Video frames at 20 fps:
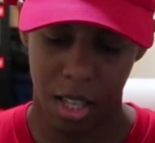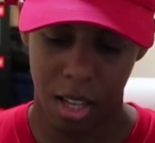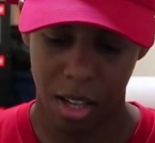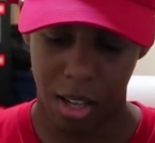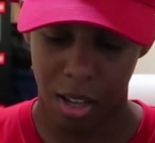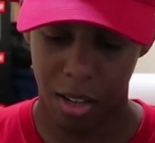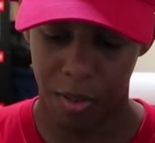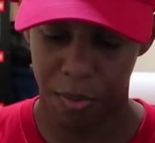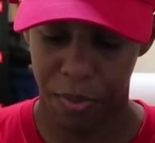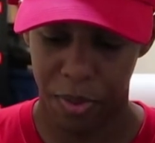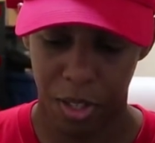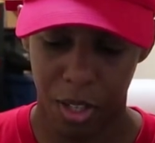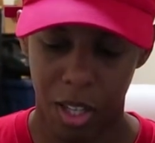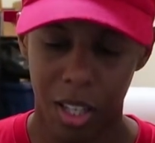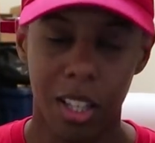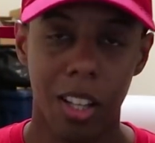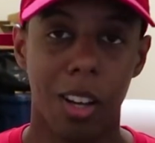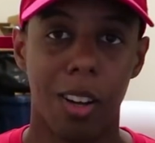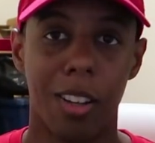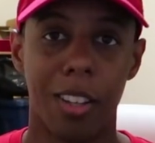I don't know if you
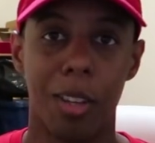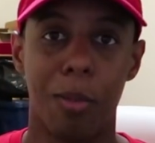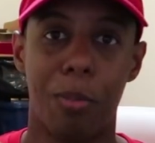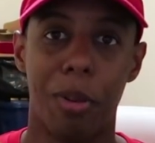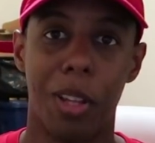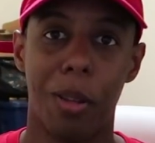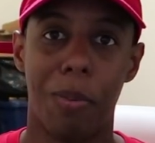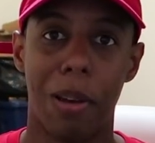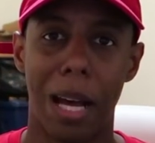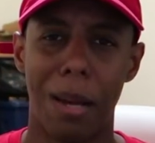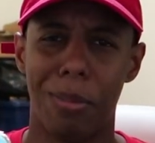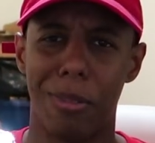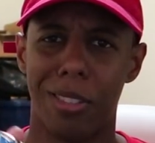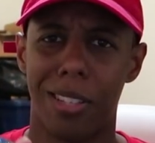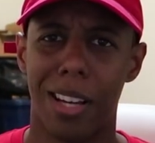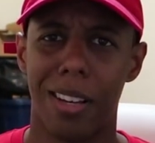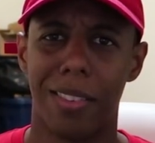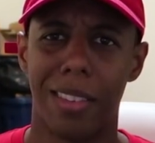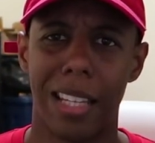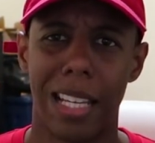know all you pill
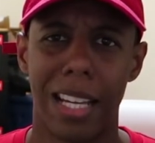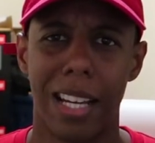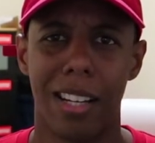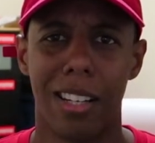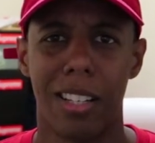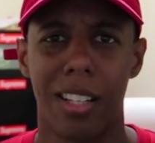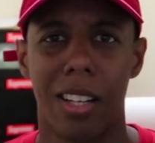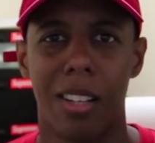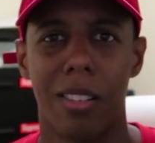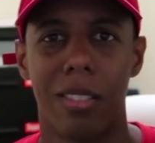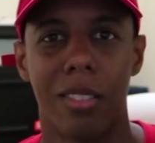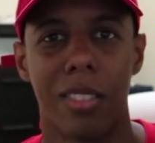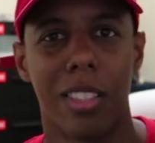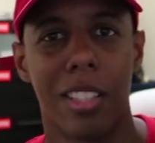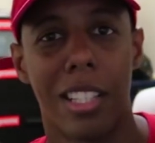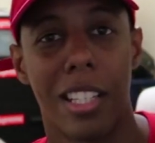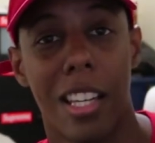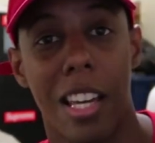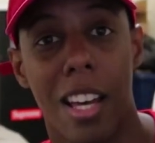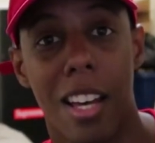poppers out there, you know,
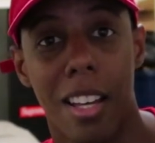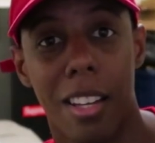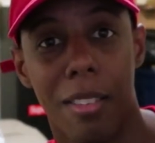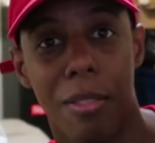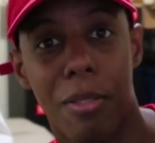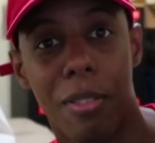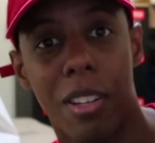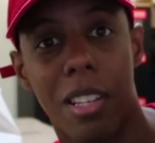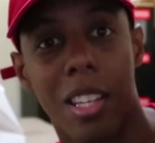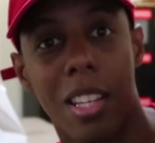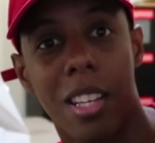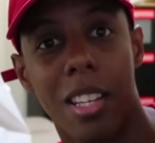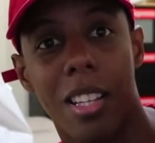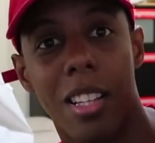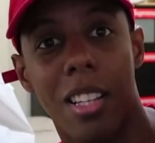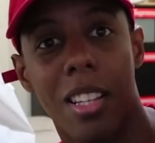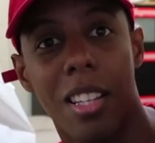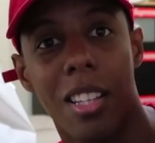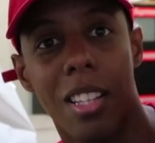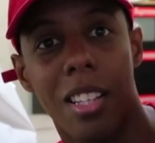yeah,
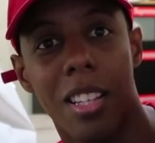freaking